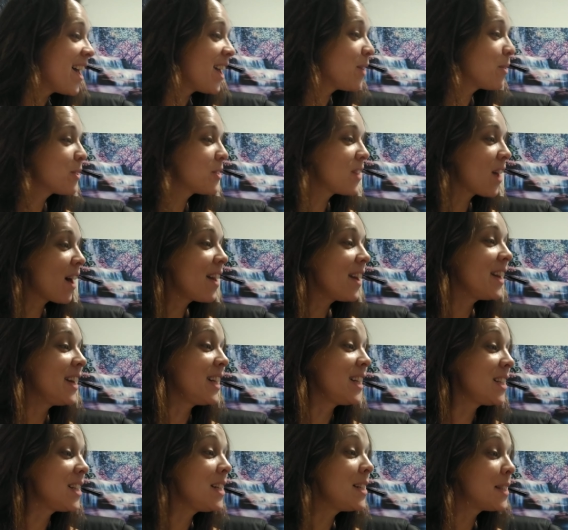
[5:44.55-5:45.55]
it was not an
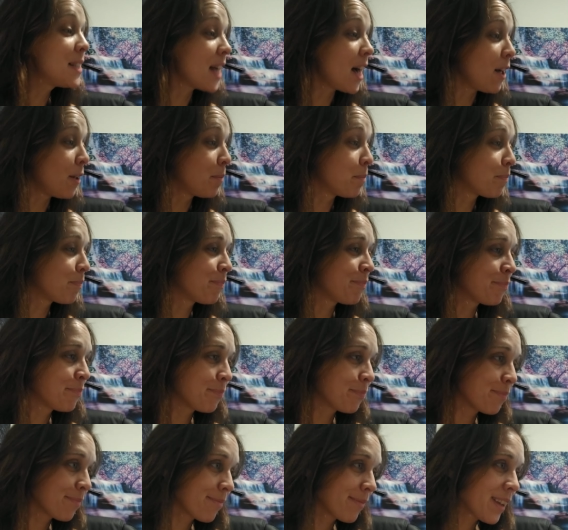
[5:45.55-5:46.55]
easy sell.
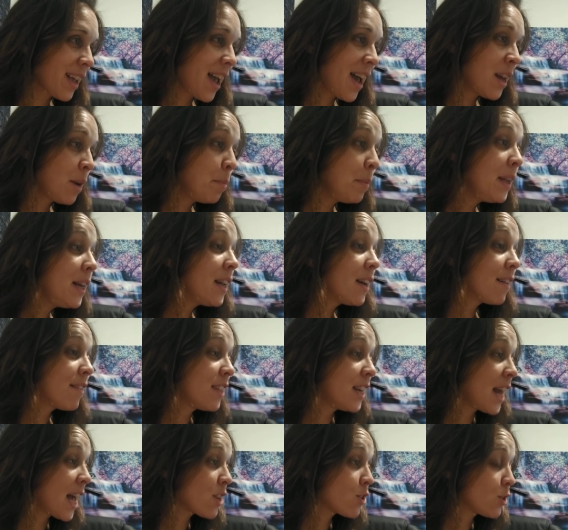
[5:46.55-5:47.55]
At a meeting of
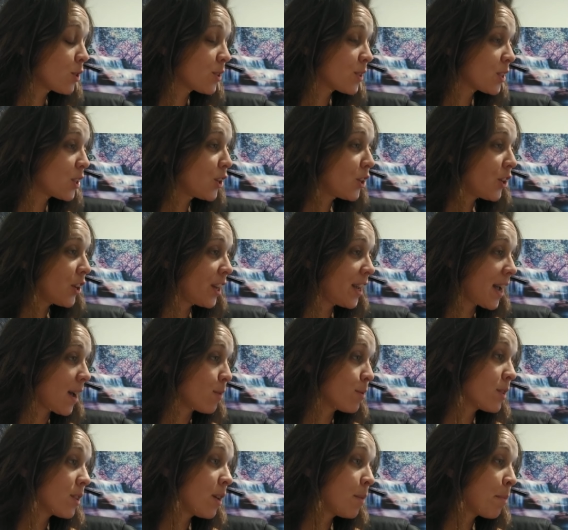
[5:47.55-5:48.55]
the National Security
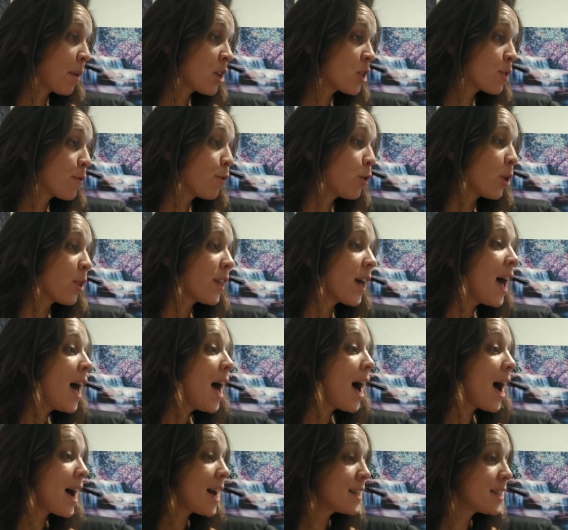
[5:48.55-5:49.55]
Council on March 4th,
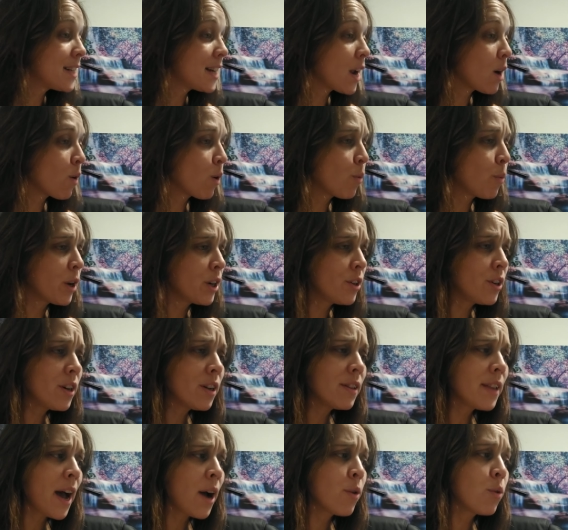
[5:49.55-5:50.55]
Eisenhower wondered
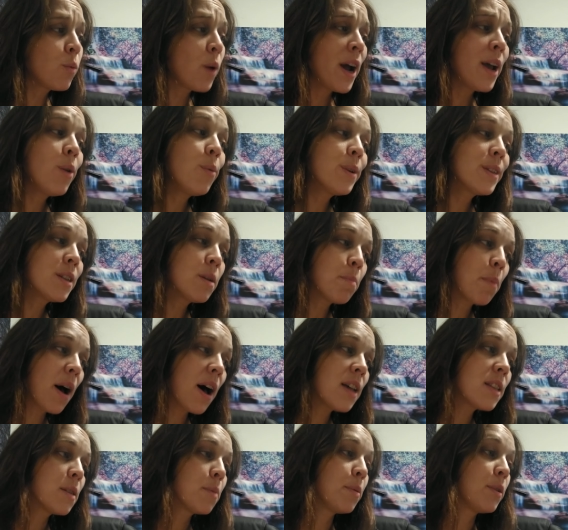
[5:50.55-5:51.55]
aloud why it wasn't
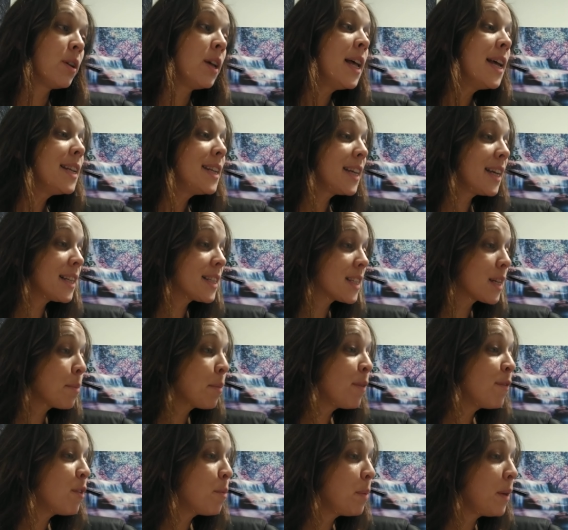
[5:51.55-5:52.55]
possible to get
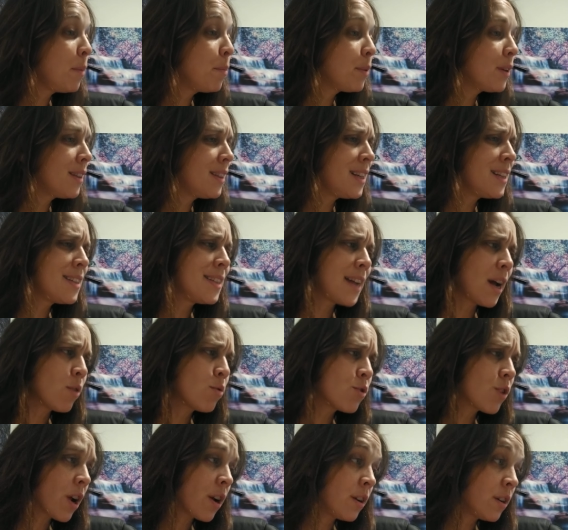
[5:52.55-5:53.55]
some of the people in these
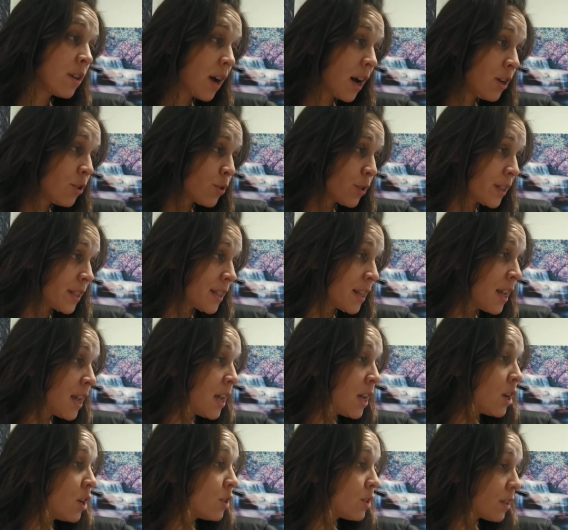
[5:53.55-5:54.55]
downtrodden countries
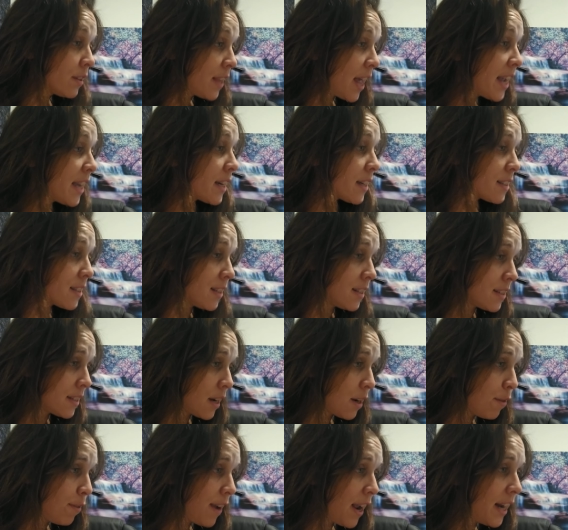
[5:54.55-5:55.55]
to like us
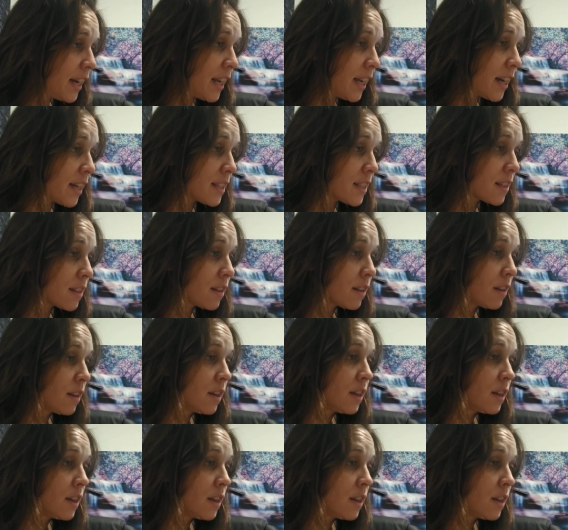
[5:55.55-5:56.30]
instead of hating us.